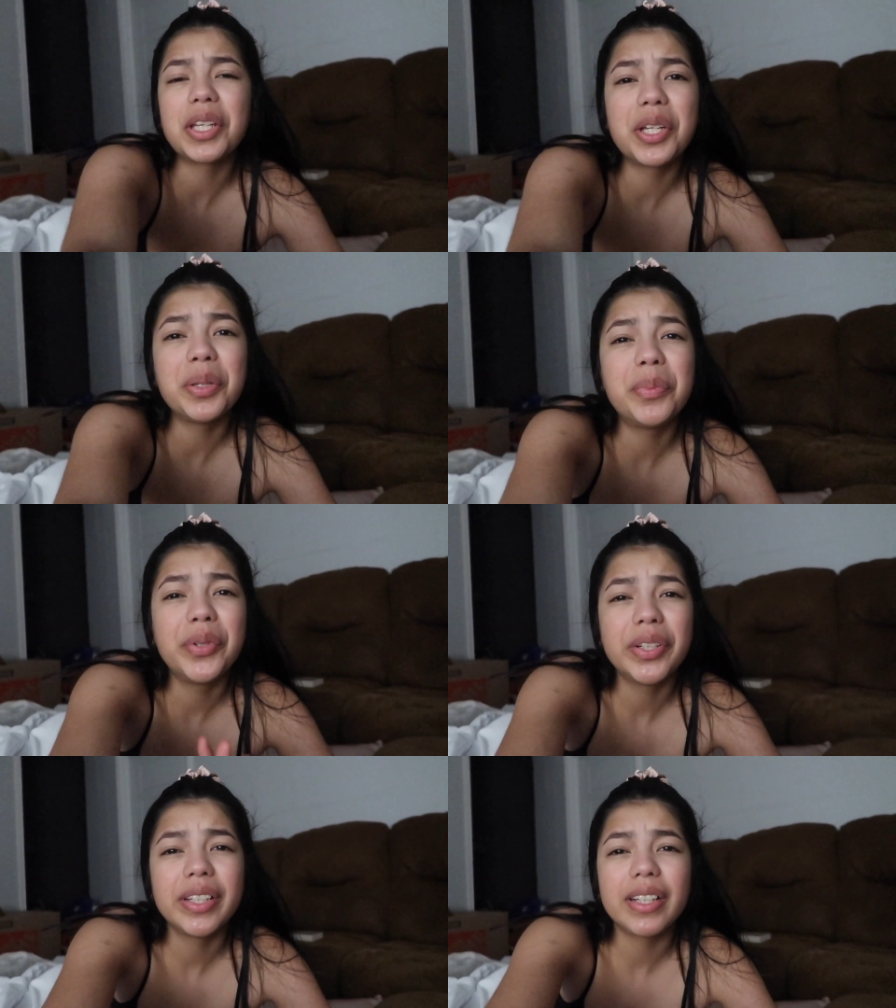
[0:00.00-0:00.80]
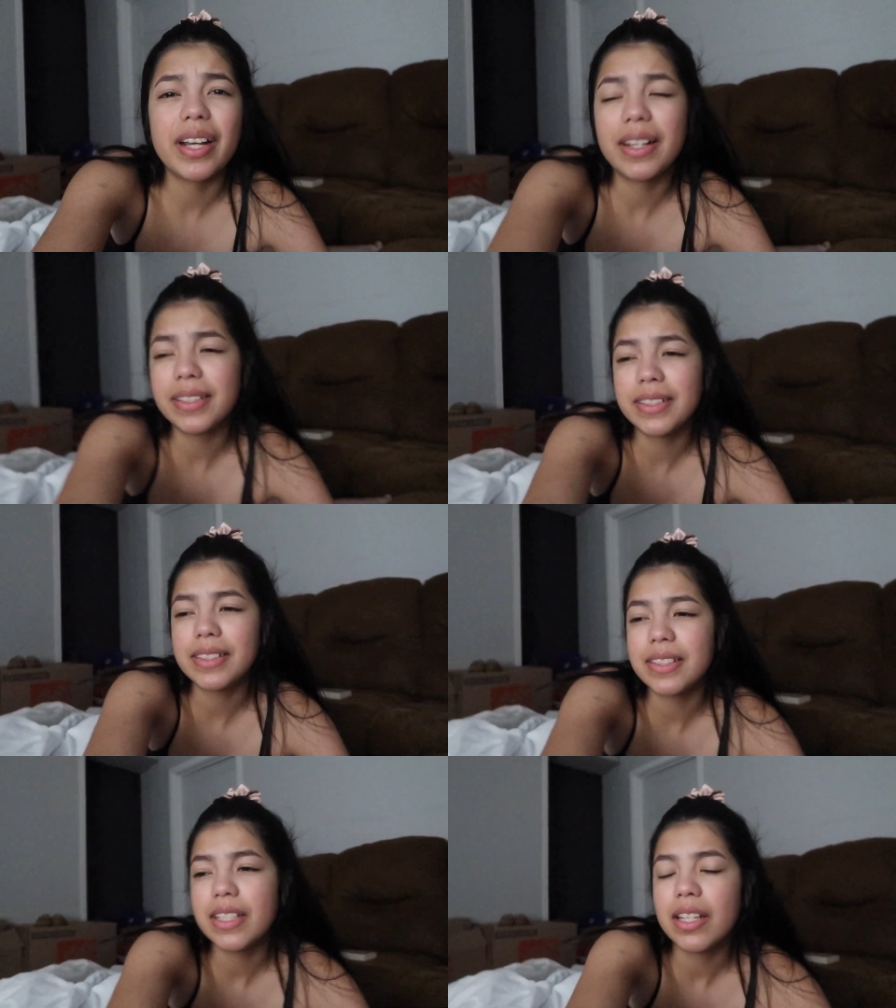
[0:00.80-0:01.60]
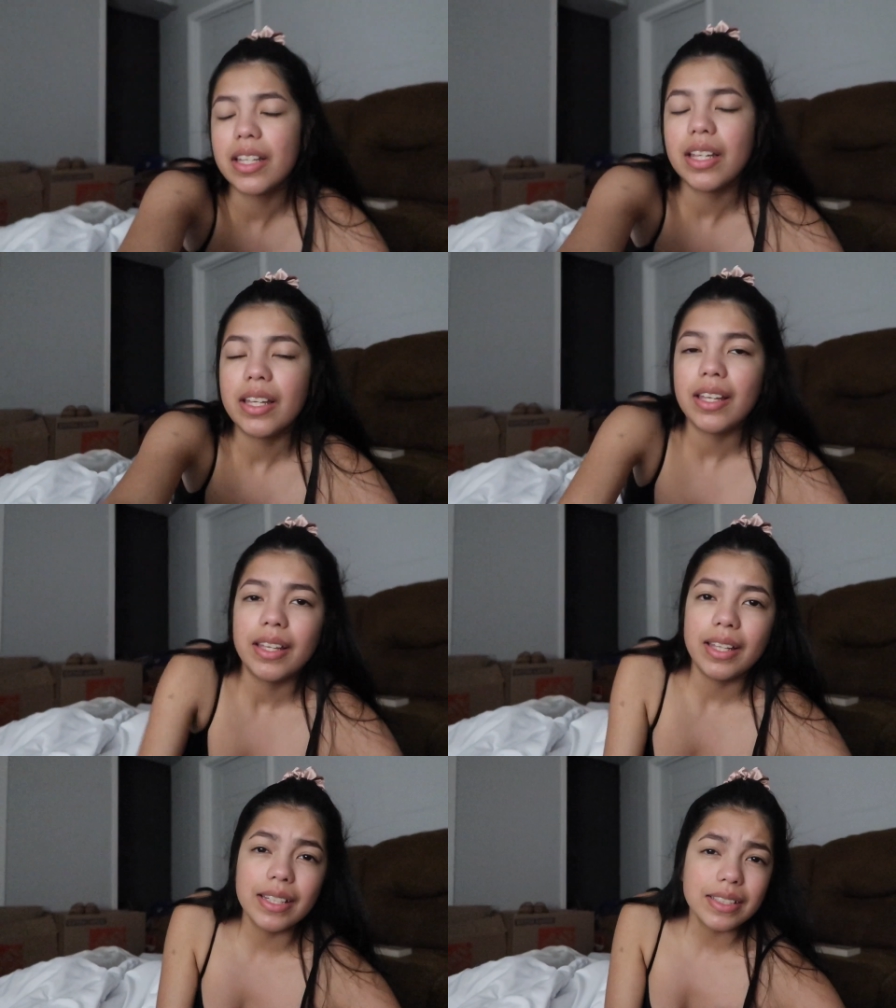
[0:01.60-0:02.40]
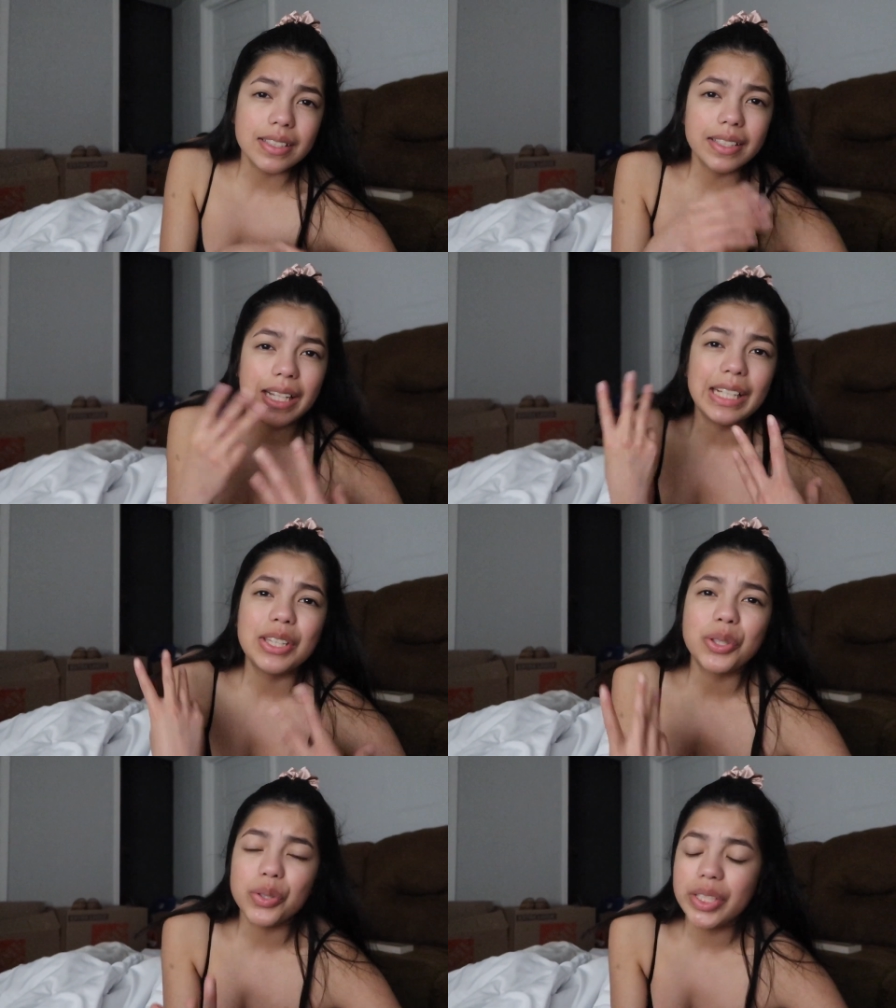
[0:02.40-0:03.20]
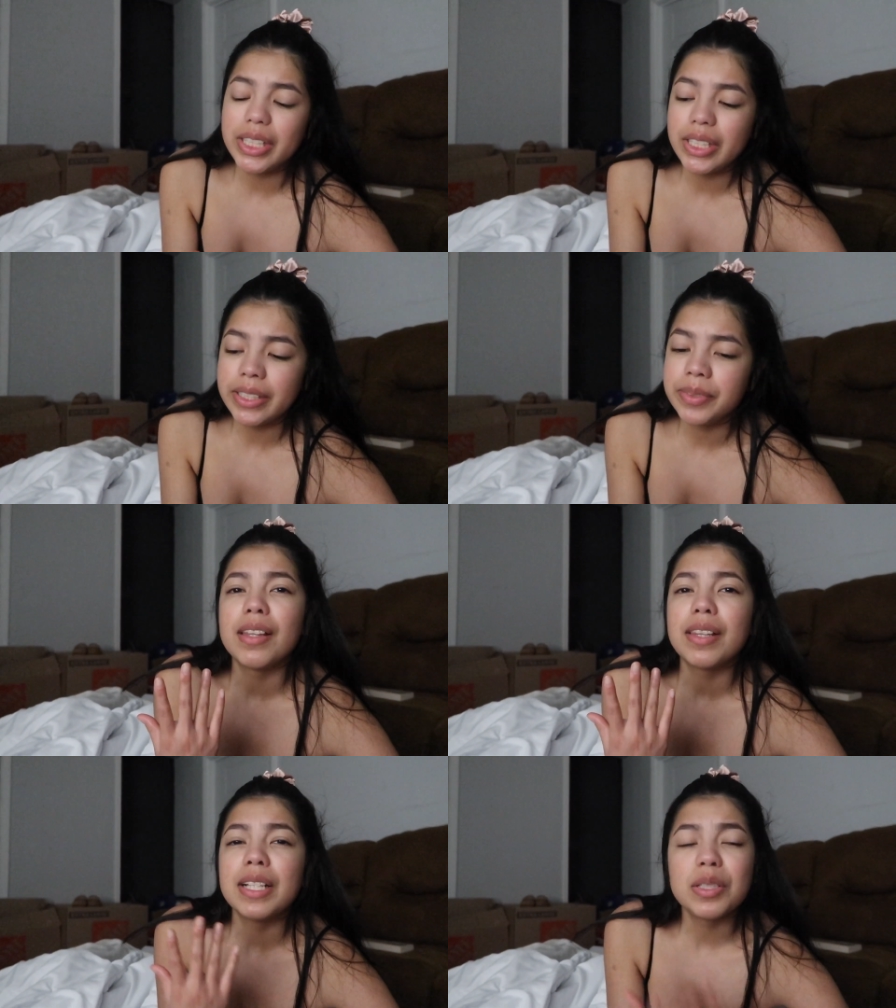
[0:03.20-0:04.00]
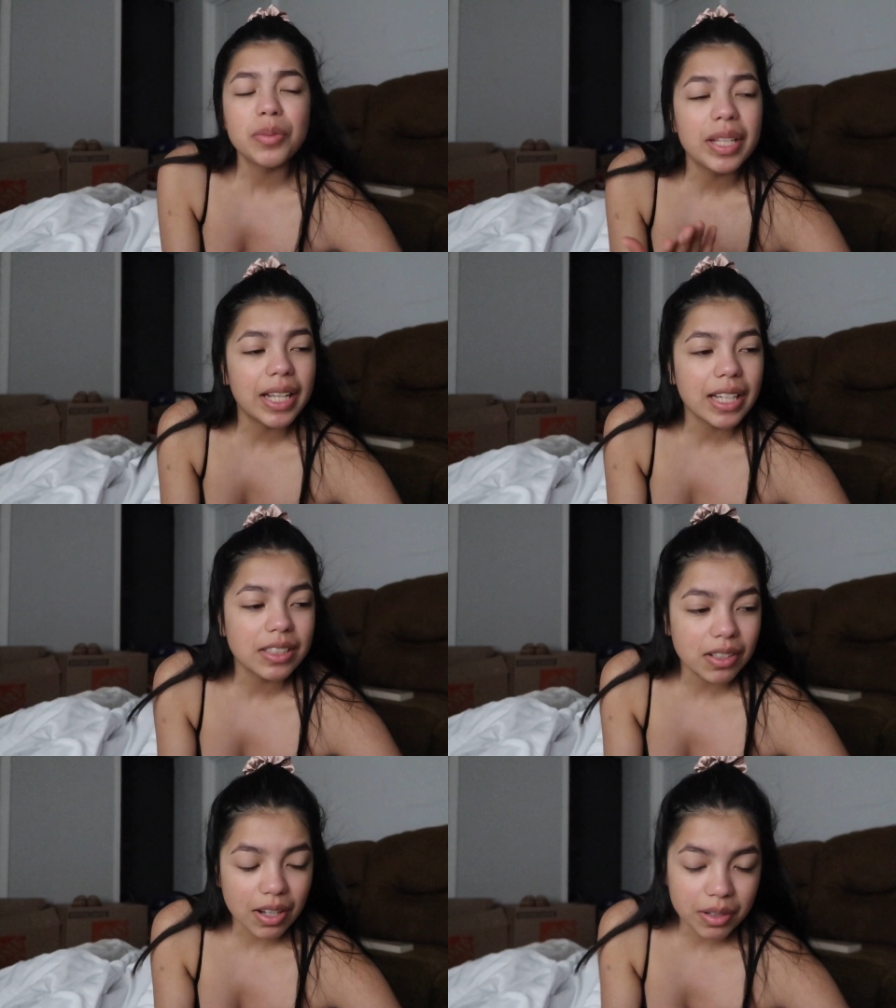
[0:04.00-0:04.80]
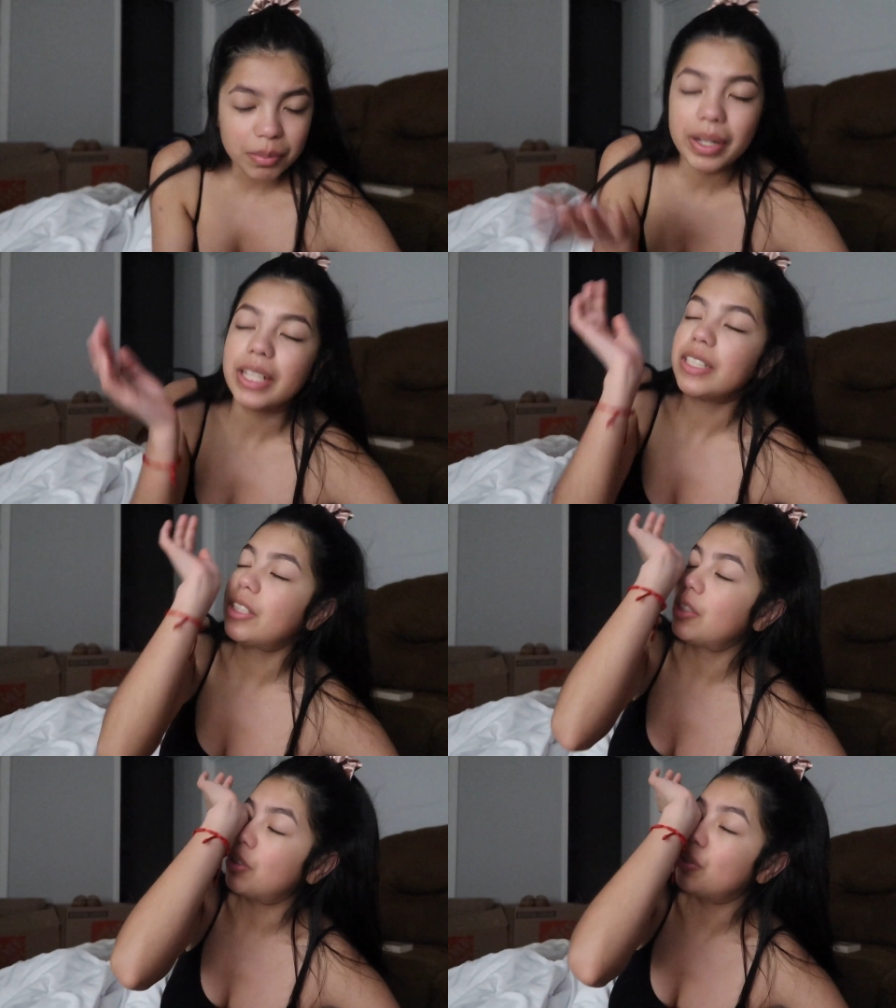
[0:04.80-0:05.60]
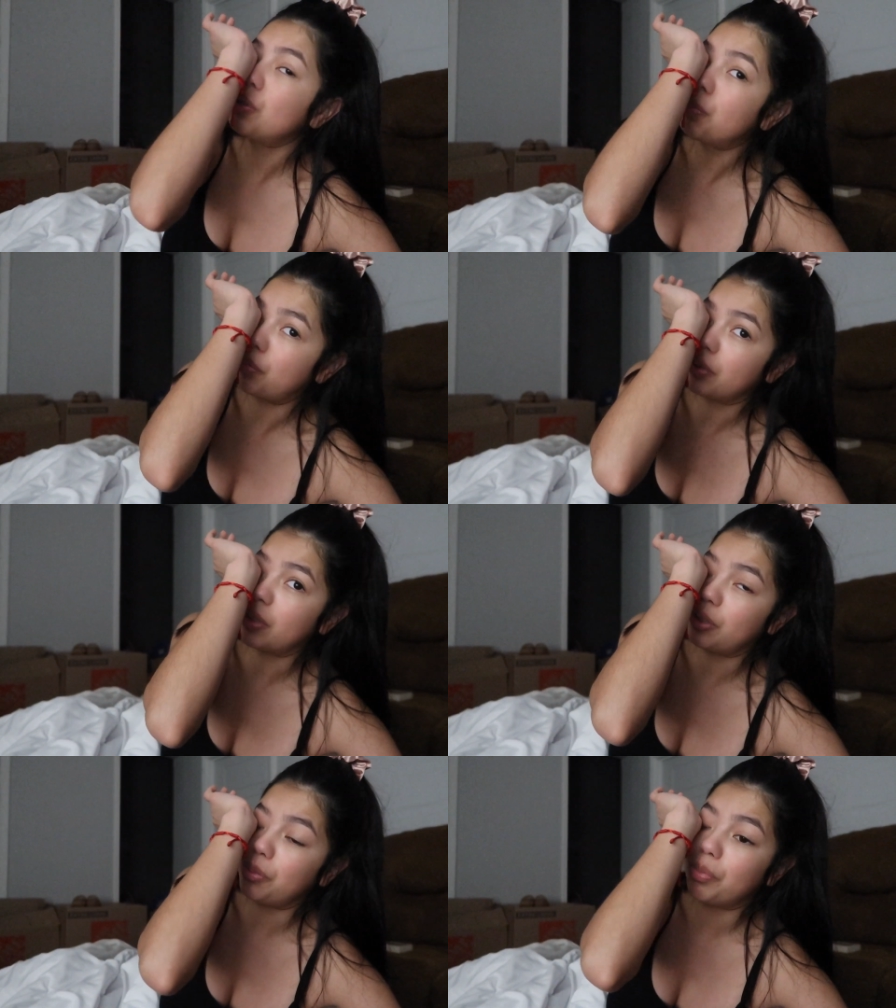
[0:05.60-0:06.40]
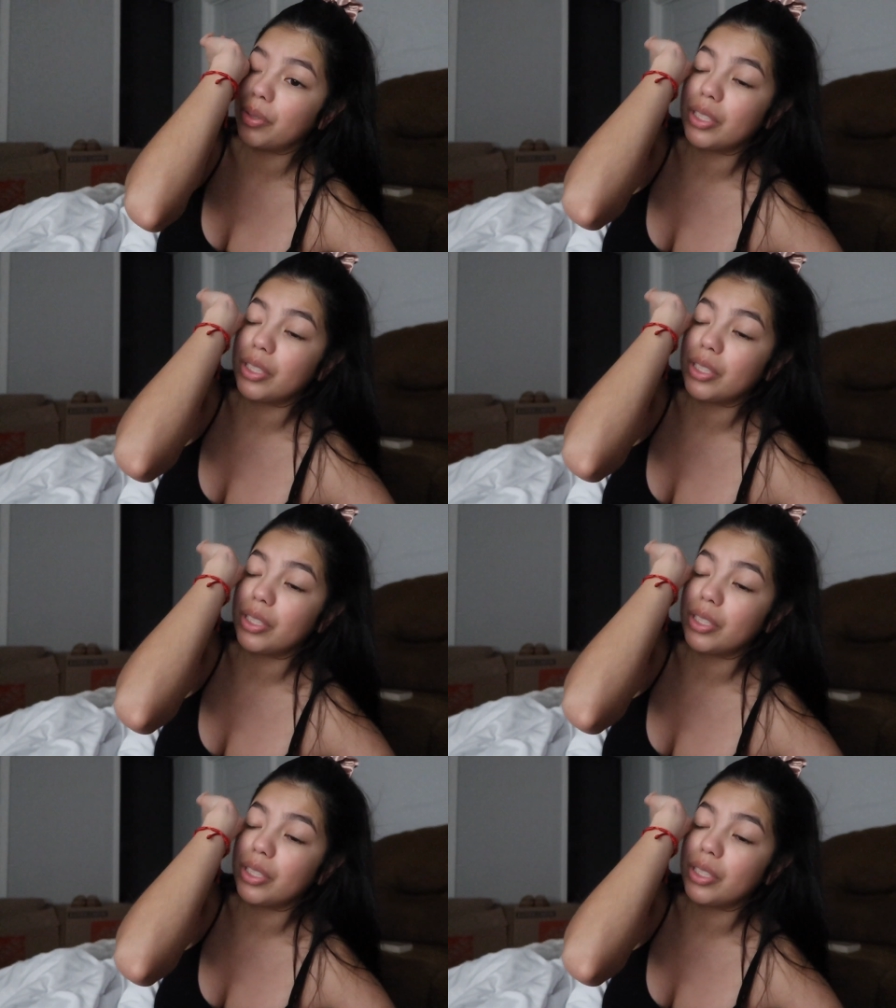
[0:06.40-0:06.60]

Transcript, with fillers: Good morning, guys. It's day three. This week has gone by super, super